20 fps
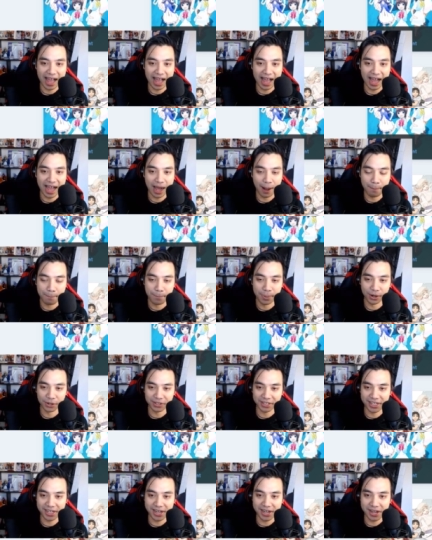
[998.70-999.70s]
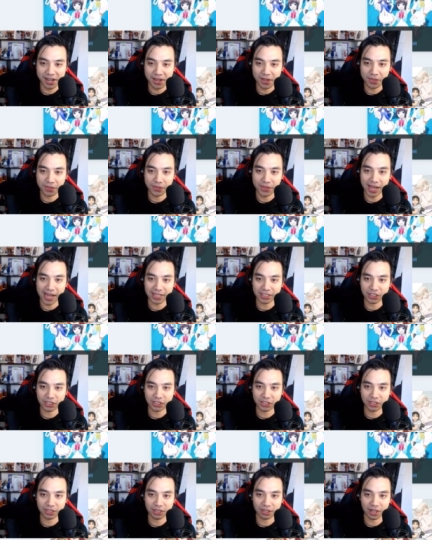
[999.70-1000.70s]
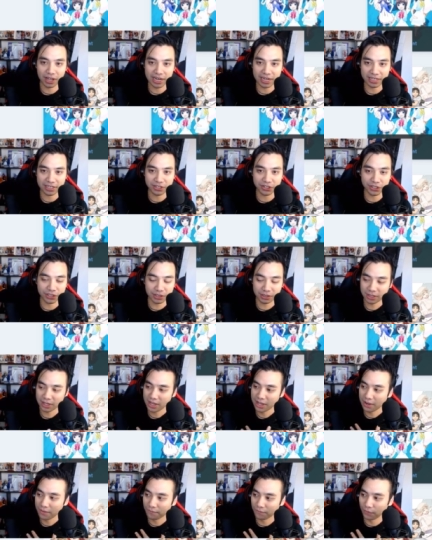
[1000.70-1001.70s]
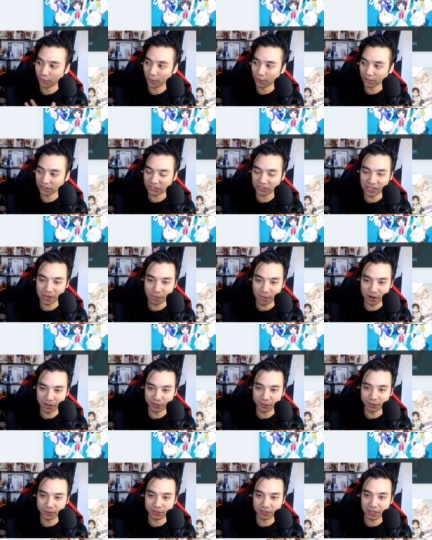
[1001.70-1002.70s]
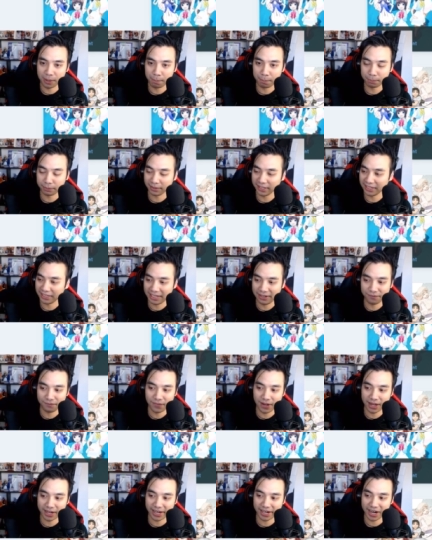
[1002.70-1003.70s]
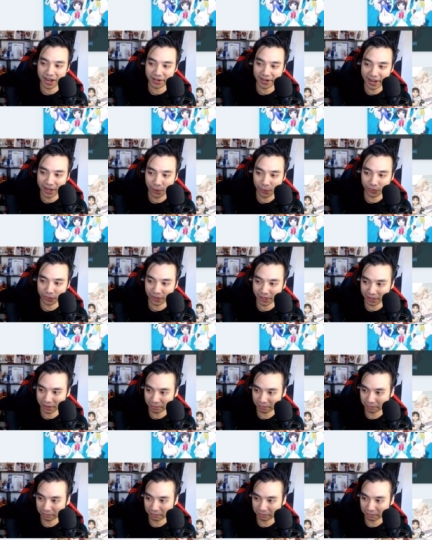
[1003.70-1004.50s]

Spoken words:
a body that's like just for someone who's completely fucking unhealthy.